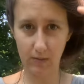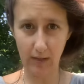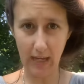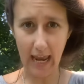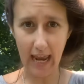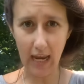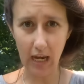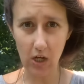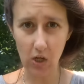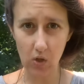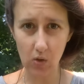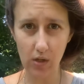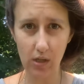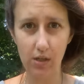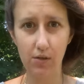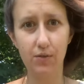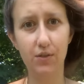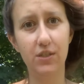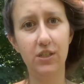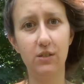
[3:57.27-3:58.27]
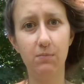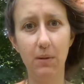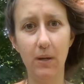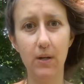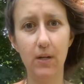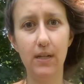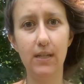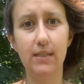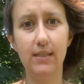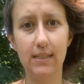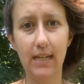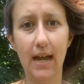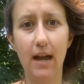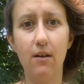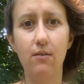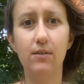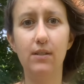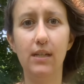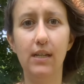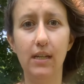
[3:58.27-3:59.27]
anchoring your spirit
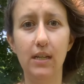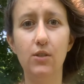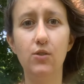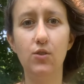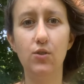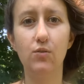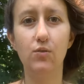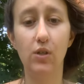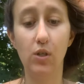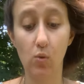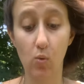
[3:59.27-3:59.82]
down into the